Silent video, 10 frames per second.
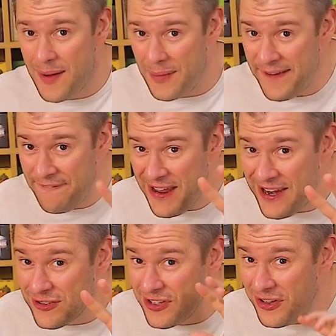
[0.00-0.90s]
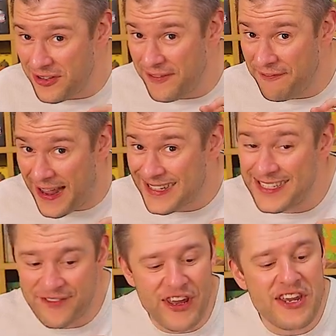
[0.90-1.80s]
My fingers are not the
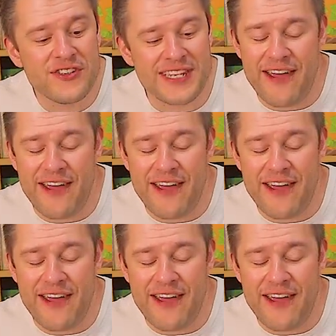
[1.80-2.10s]
fattest fingers